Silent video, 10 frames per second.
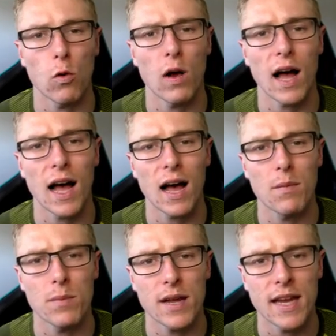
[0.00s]
or
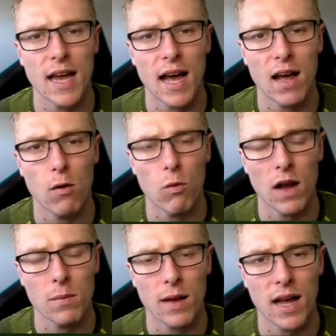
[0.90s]
RB
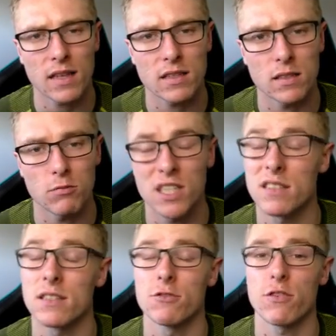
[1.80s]
R1 passes which
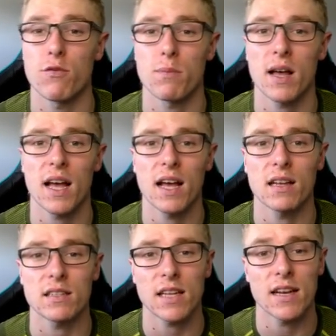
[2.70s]
is the driven
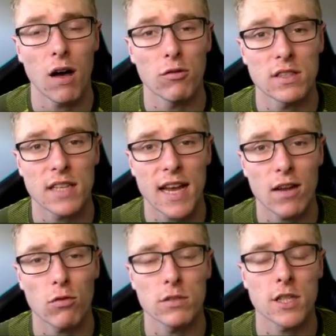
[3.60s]
pass and I would
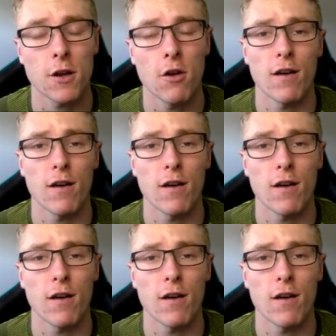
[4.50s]
say also